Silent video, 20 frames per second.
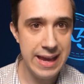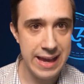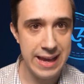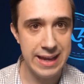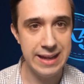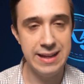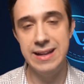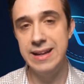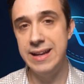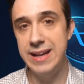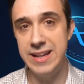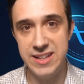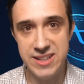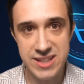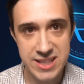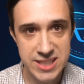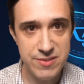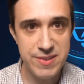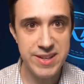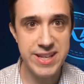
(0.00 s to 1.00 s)
Hey,
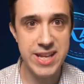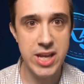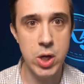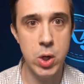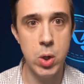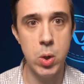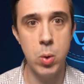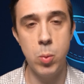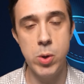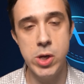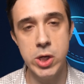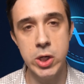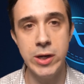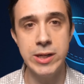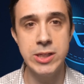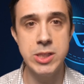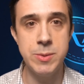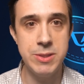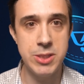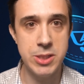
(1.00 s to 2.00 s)
in this video, we're
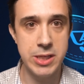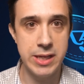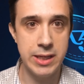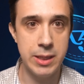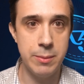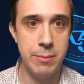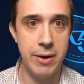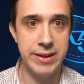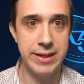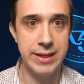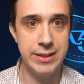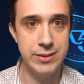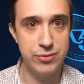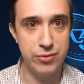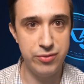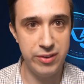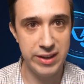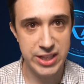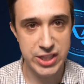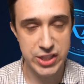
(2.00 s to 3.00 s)
going to be talking about
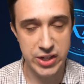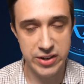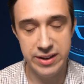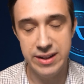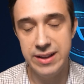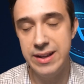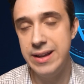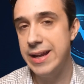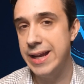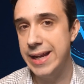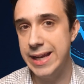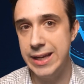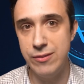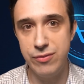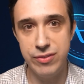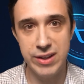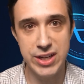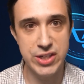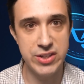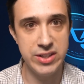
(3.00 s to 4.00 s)
inflation.
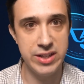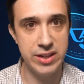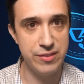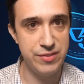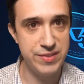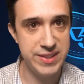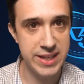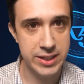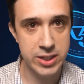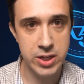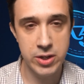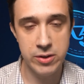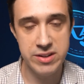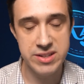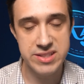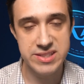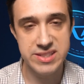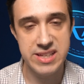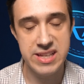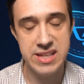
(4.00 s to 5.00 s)
Inflation in fiat
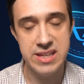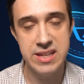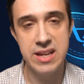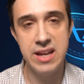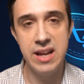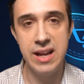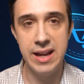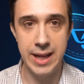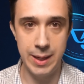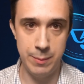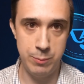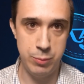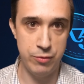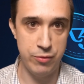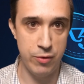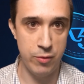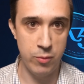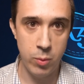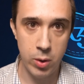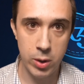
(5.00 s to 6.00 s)
currency, in
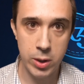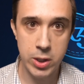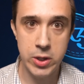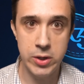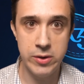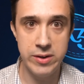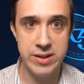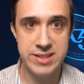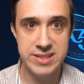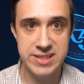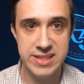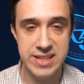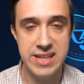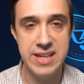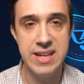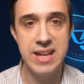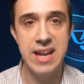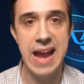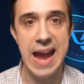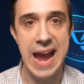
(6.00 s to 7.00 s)
proof of work
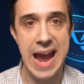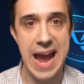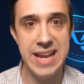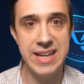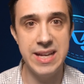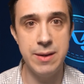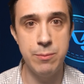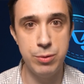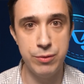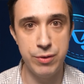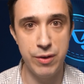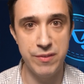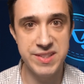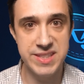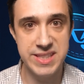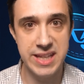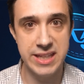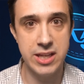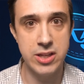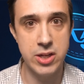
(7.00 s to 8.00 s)
currency, and in proof of
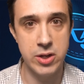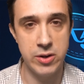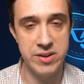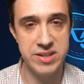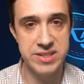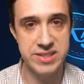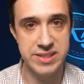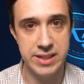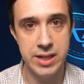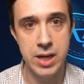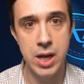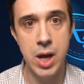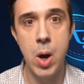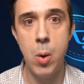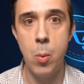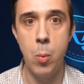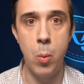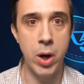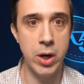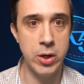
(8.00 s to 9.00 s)
stake currency.
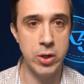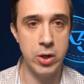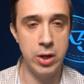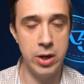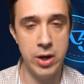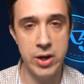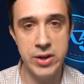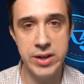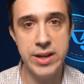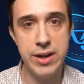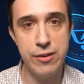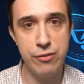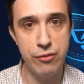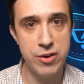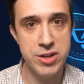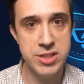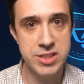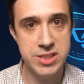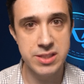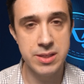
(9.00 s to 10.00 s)
We're going to learn the
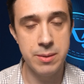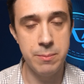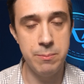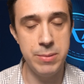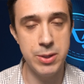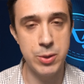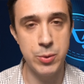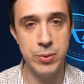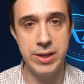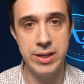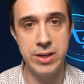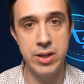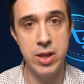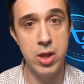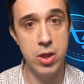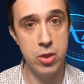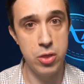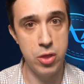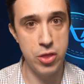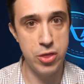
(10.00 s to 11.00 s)
difference
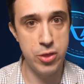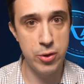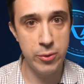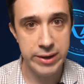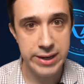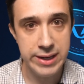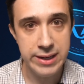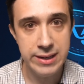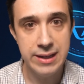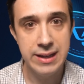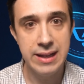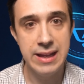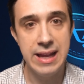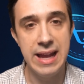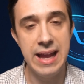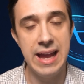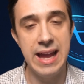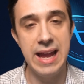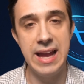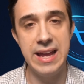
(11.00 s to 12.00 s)
between the three
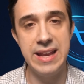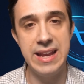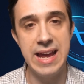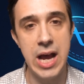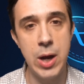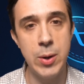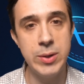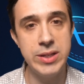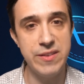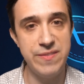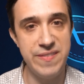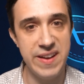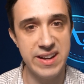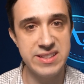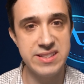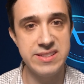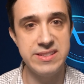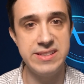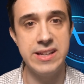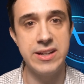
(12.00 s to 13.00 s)
and how it
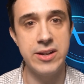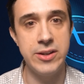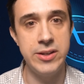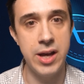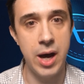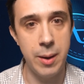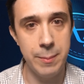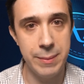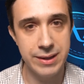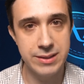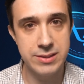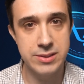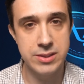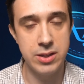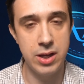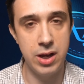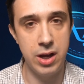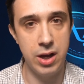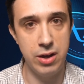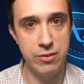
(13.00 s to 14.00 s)
affects the
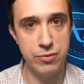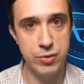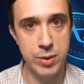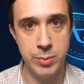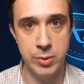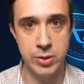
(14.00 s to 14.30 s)
economics of